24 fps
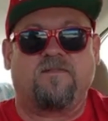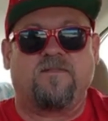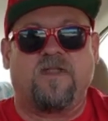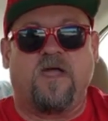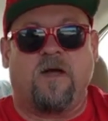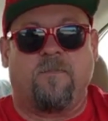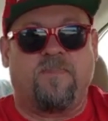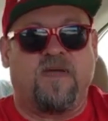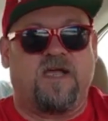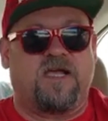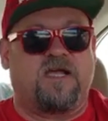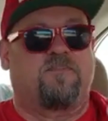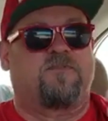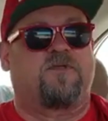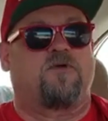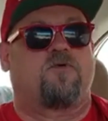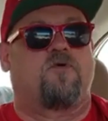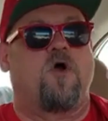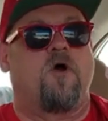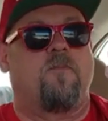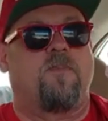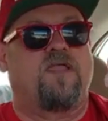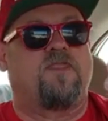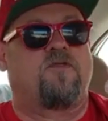they'll pick up the
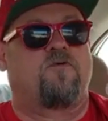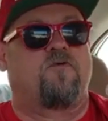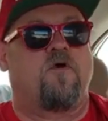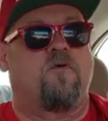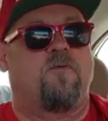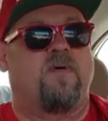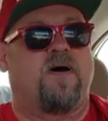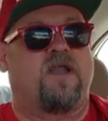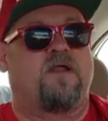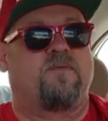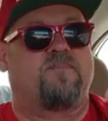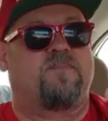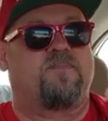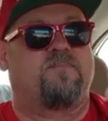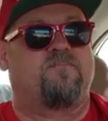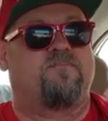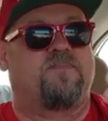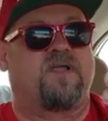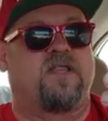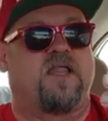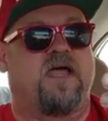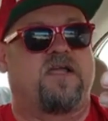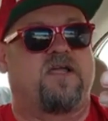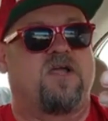robot, and the robot will
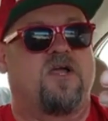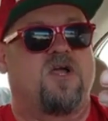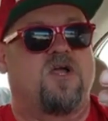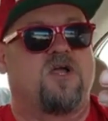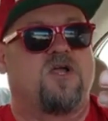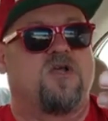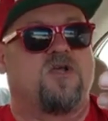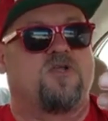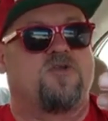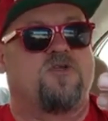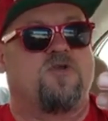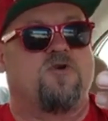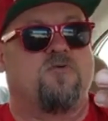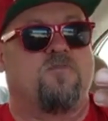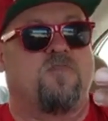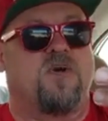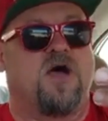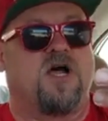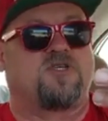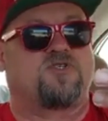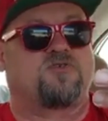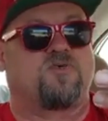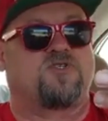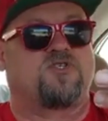be like, you
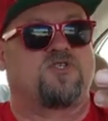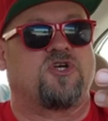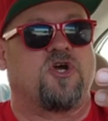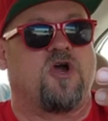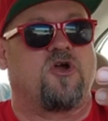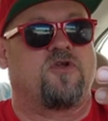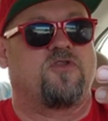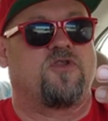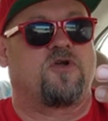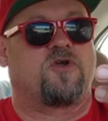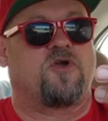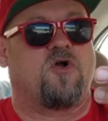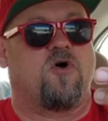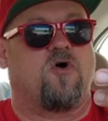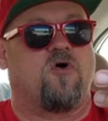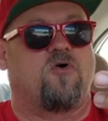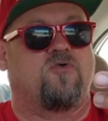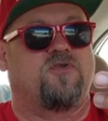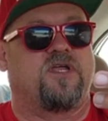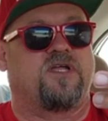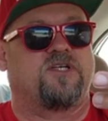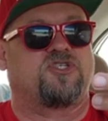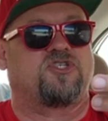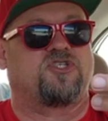must return the
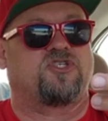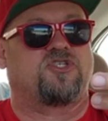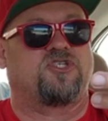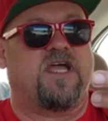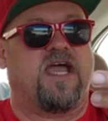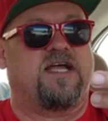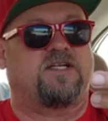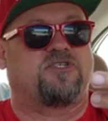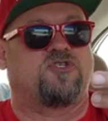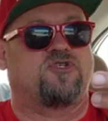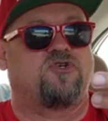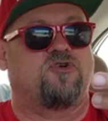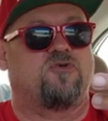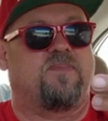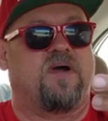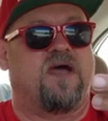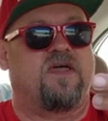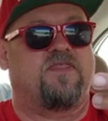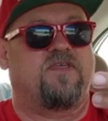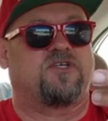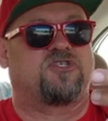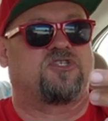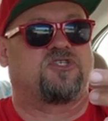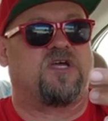gold ninja statue
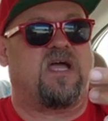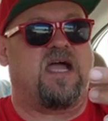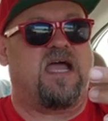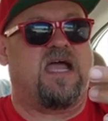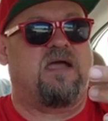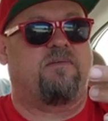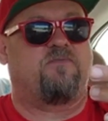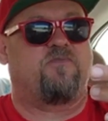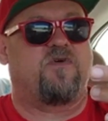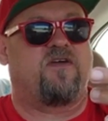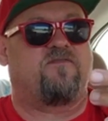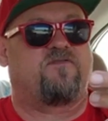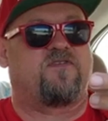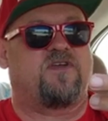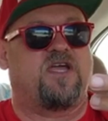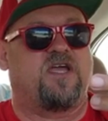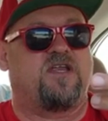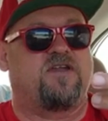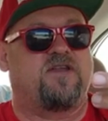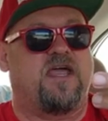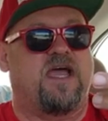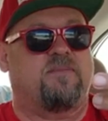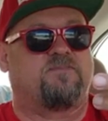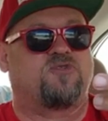by this time. We have
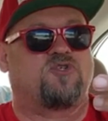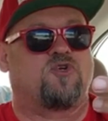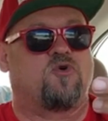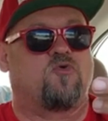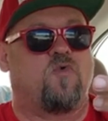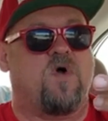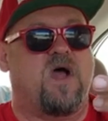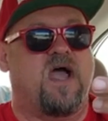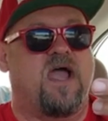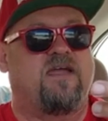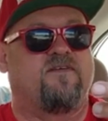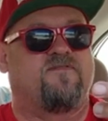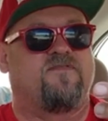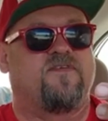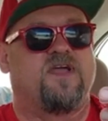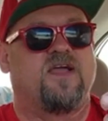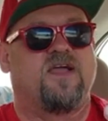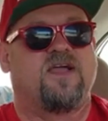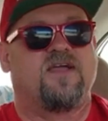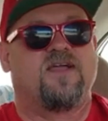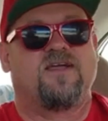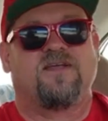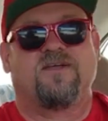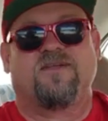kidnapped your wife.
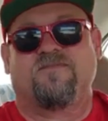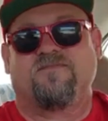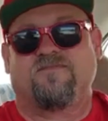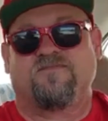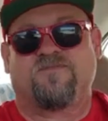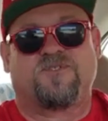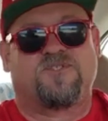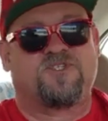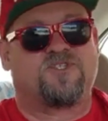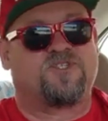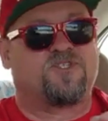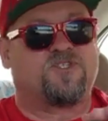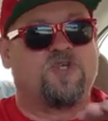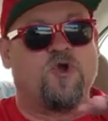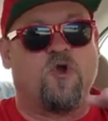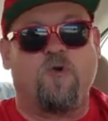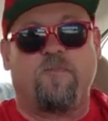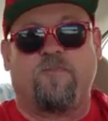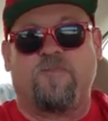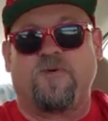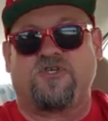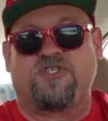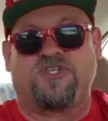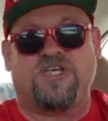
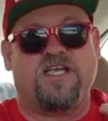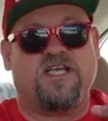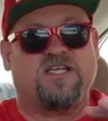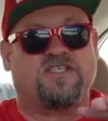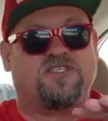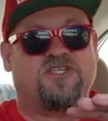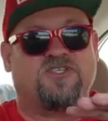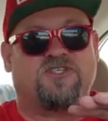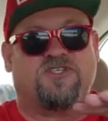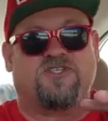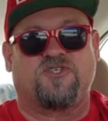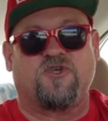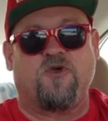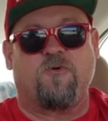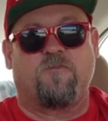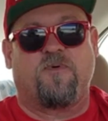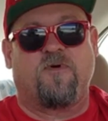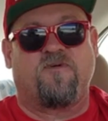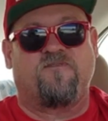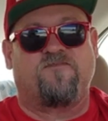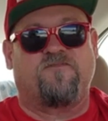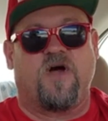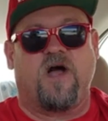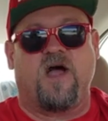Super cheesy,
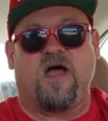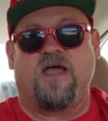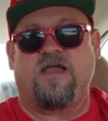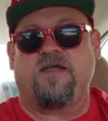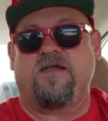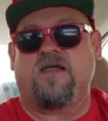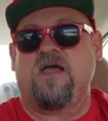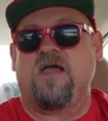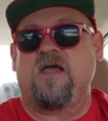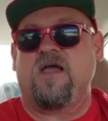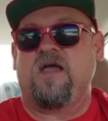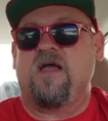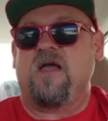super fun.